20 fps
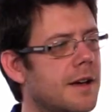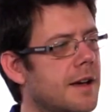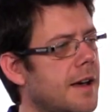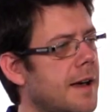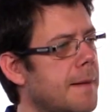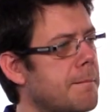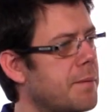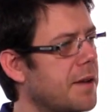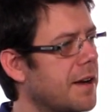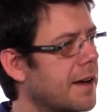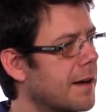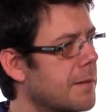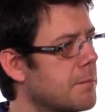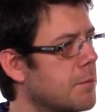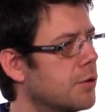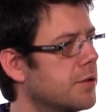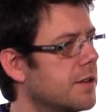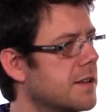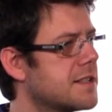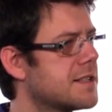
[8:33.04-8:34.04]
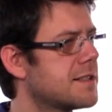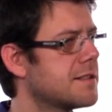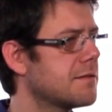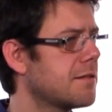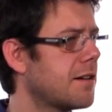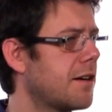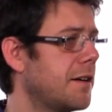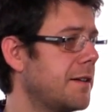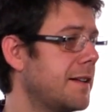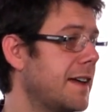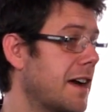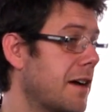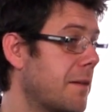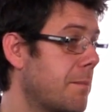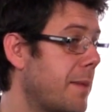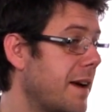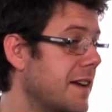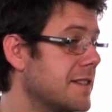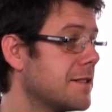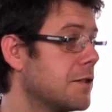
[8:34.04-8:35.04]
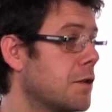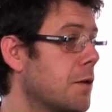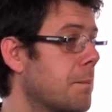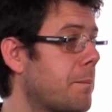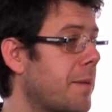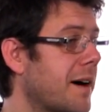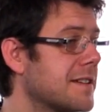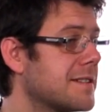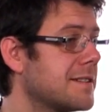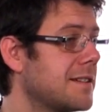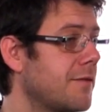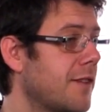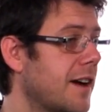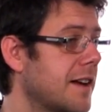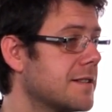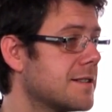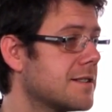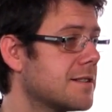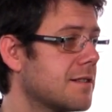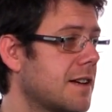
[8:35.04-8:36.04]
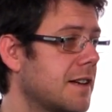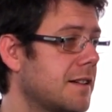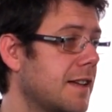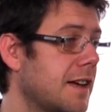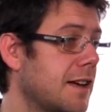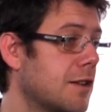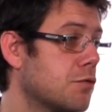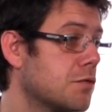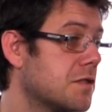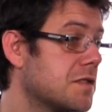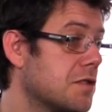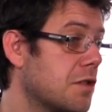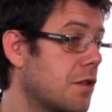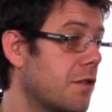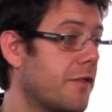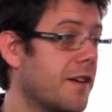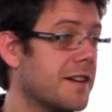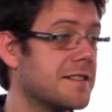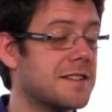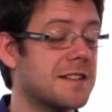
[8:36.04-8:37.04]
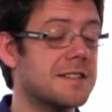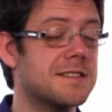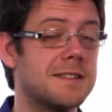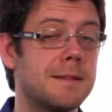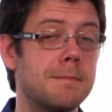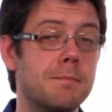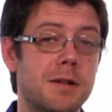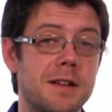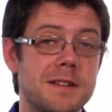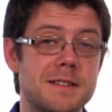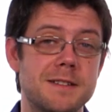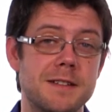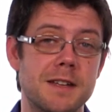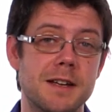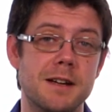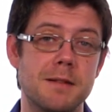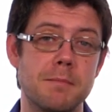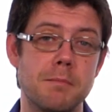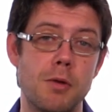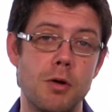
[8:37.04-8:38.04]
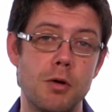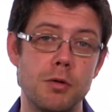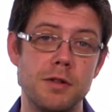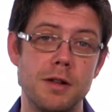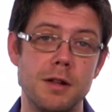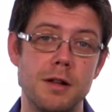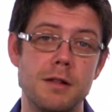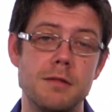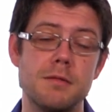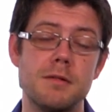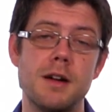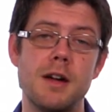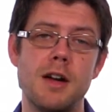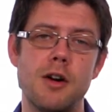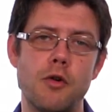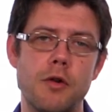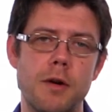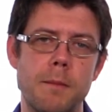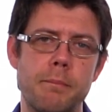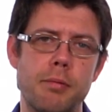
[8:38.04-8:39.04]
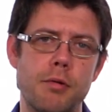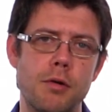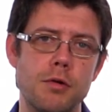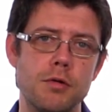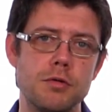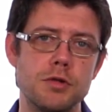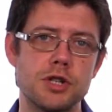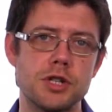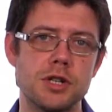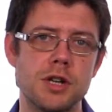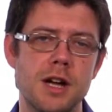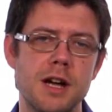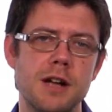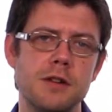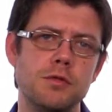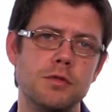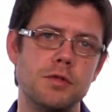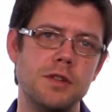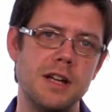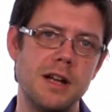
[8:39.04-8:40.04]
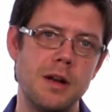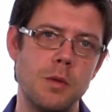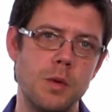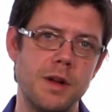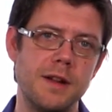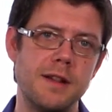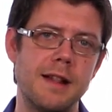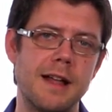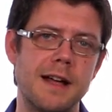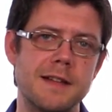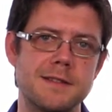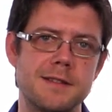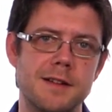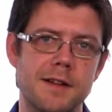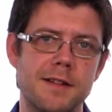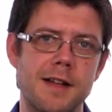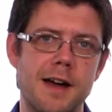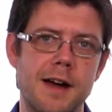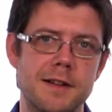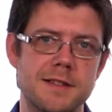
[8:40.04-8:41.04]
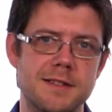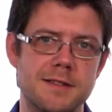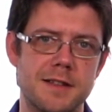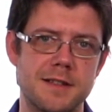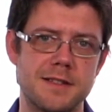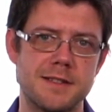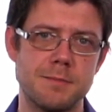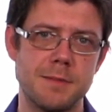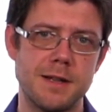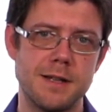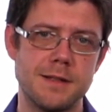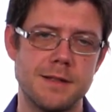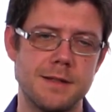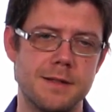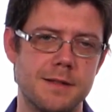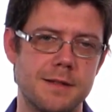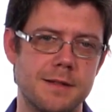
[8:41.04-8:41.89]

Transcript: Empirical models are based on past events, and they could serve as a simplistic model or approach to deal with landslide assessment.